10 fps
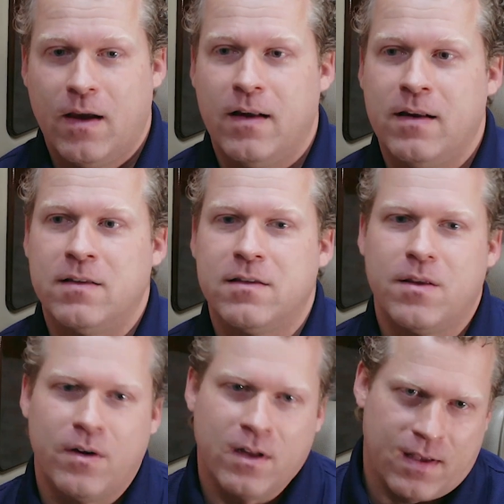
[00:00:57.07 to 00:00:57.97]
Needs
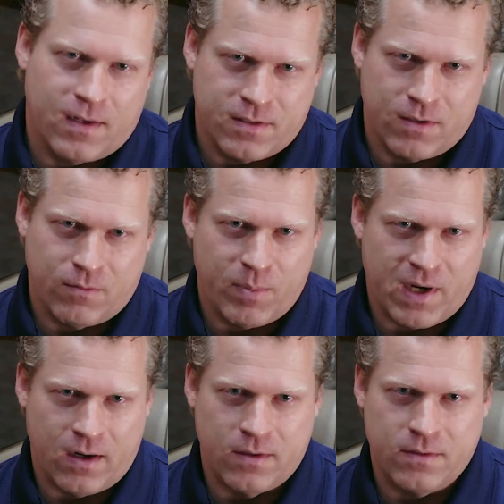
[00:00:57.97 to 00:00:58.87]
30,000
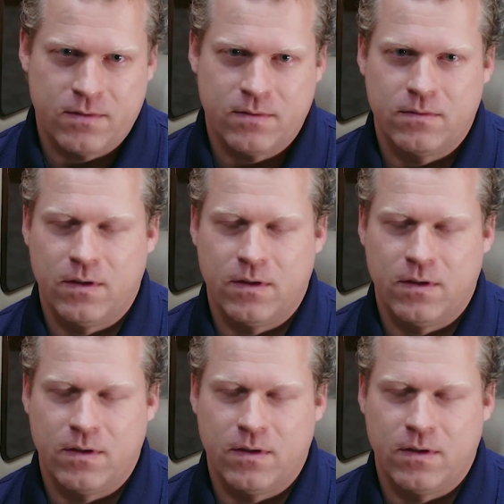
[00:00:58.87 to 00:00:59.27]
repairs.